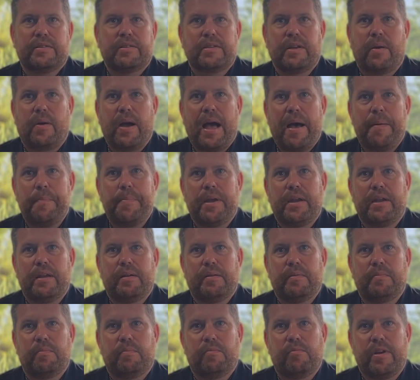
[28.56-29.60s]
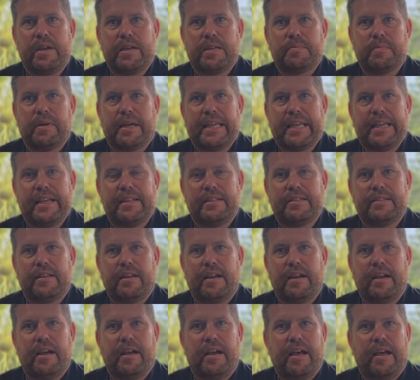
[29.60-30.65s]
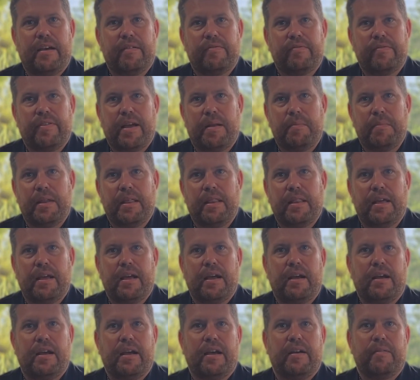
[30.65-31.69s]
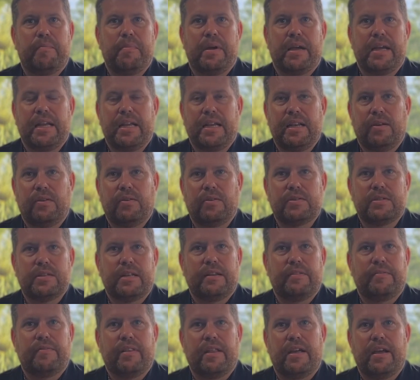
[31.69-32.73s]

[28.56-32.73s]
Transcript: So happy to raise my kids there, have family there, have my in-laws live